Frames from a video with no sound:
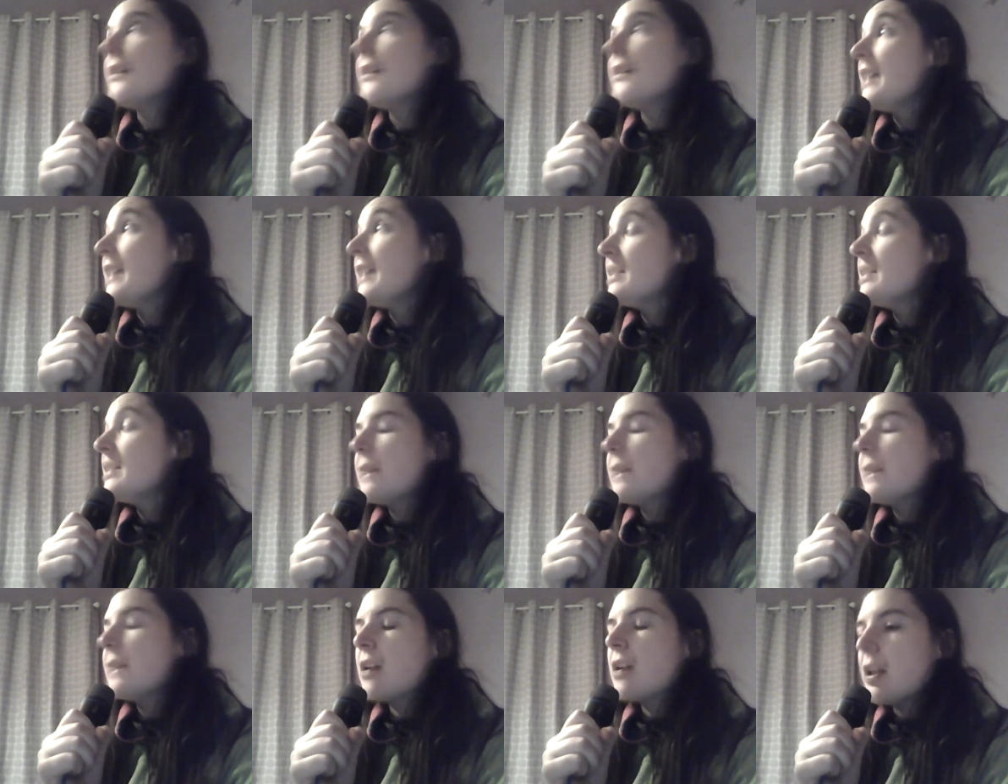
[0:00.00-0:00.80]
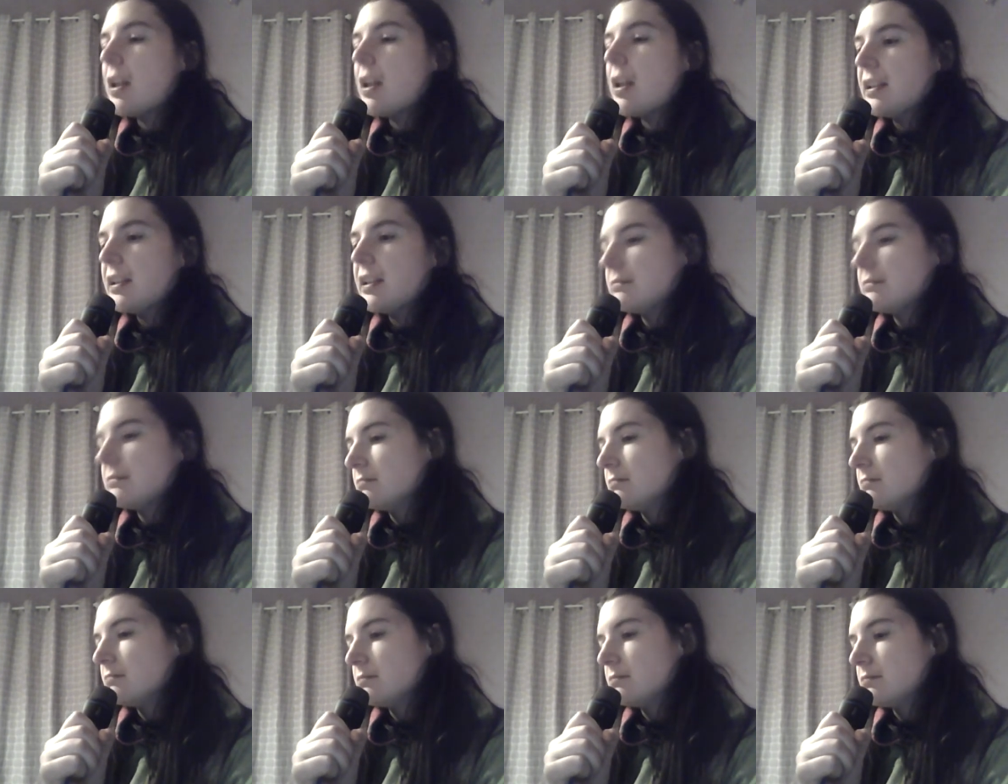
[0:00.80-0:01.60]
It's my calling.
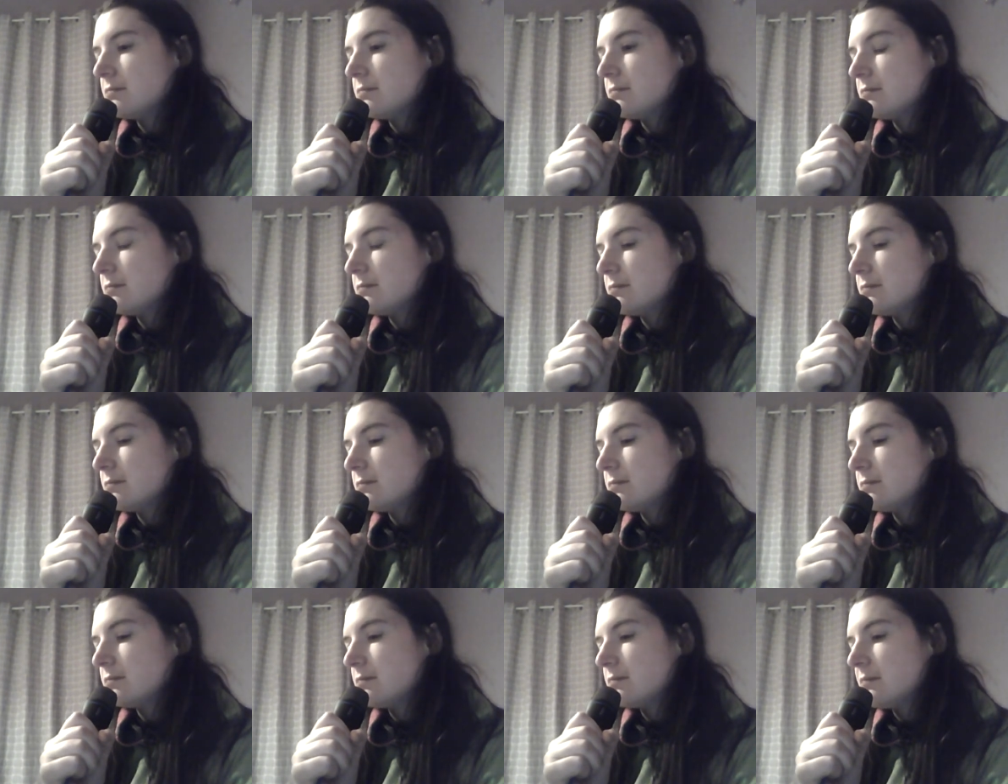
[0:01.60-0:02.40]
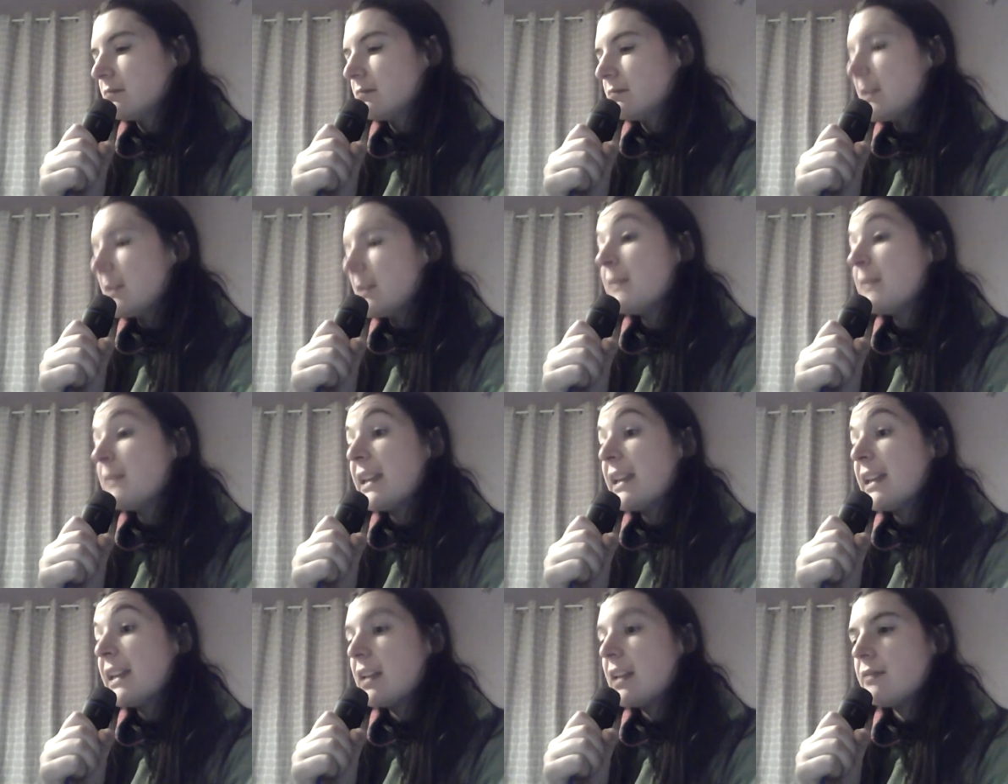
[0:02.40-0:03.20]
It's my
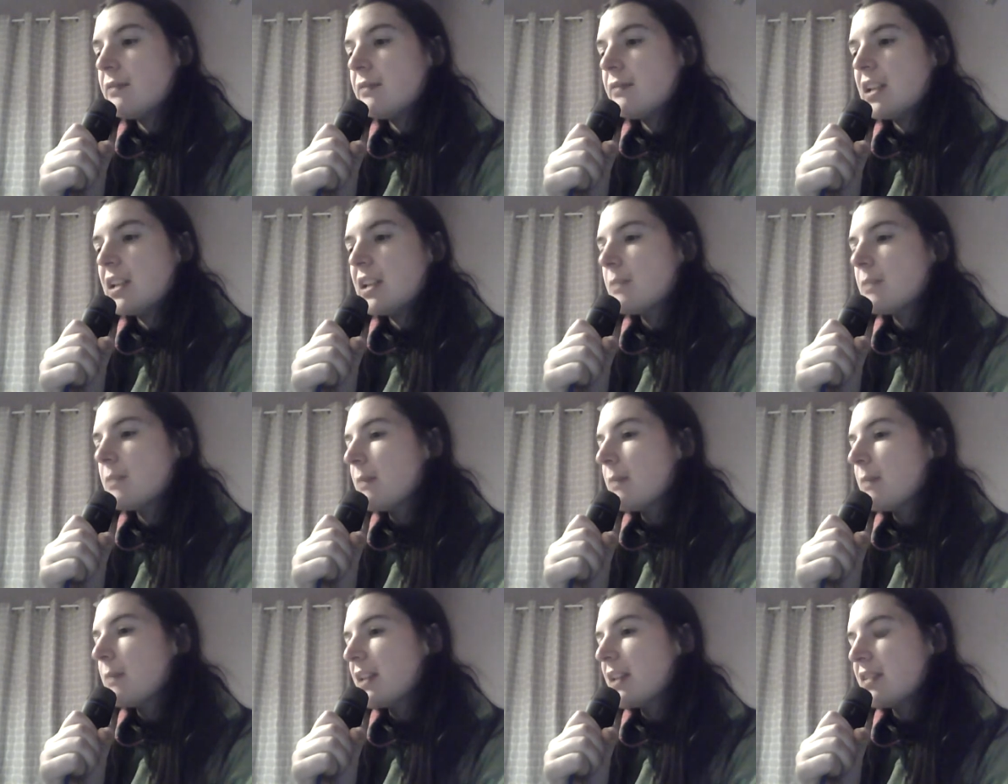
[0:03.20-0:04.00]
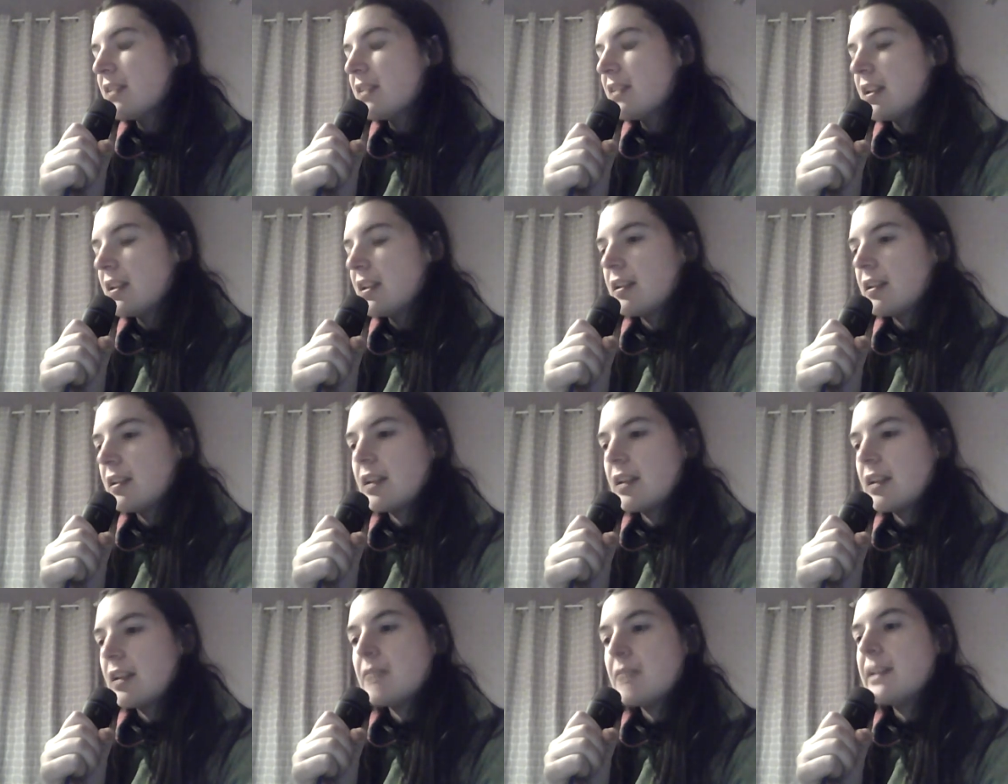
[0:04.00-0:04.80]
gift. It's my blessing.
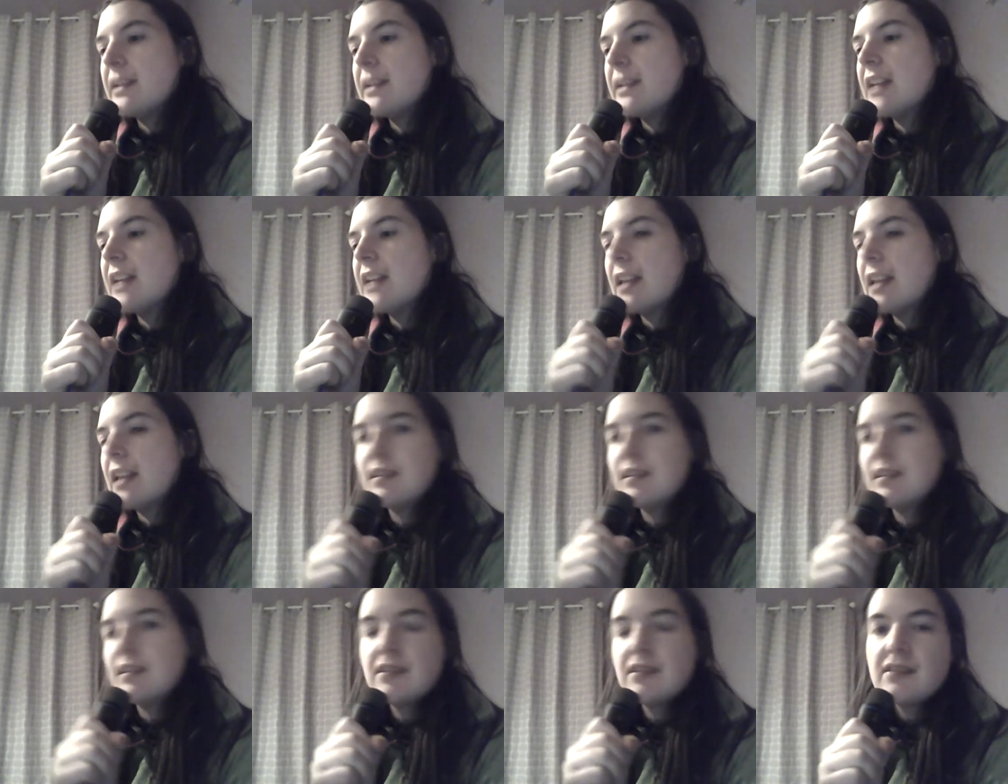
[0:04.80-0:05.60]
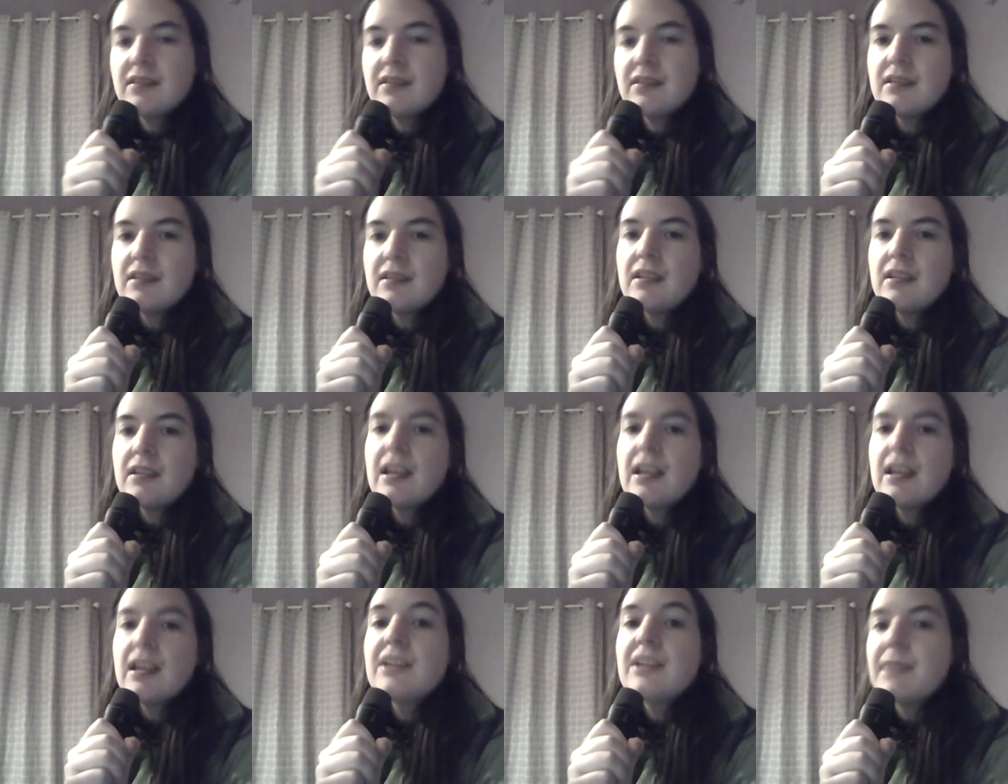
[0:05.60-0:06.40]
It's my talent.
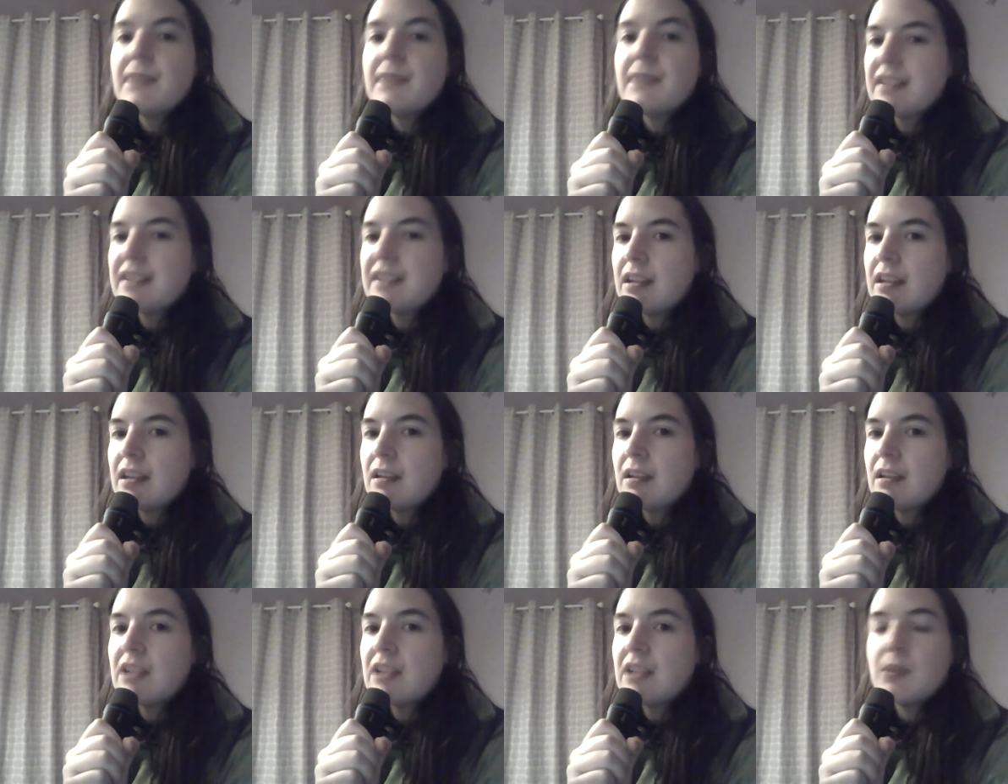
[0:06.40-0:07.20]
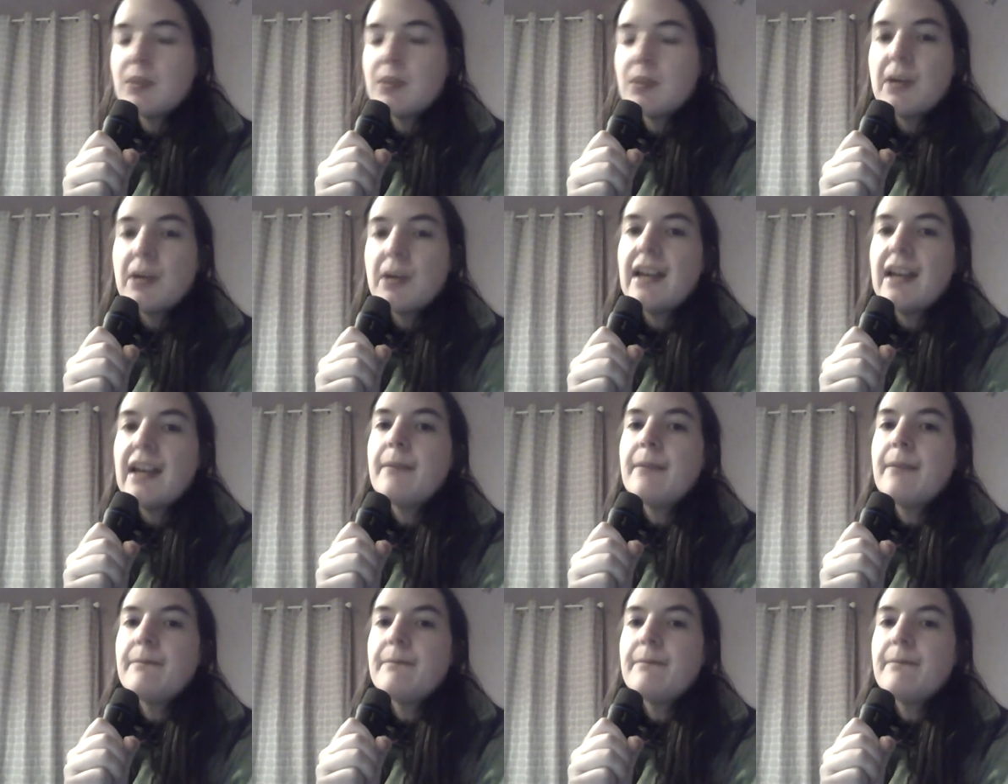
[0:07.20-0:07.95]
It's my skill. It's who I am.